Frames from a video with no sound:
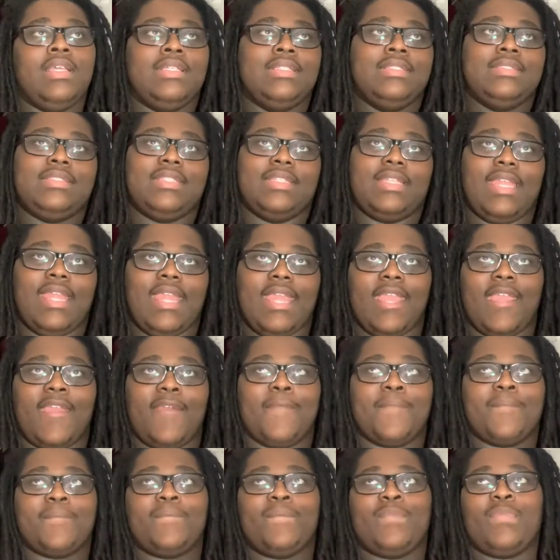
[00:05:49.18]
So
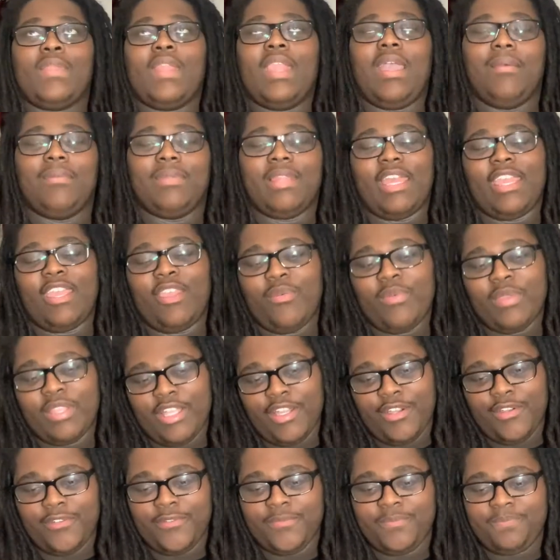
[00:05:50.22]
then, I'm like, here we
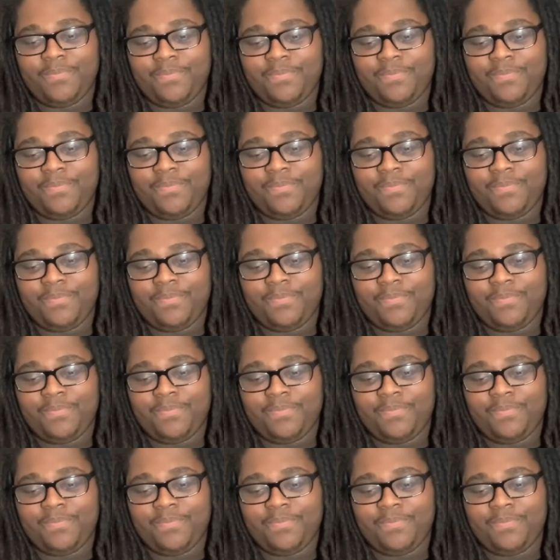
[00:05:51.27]
go.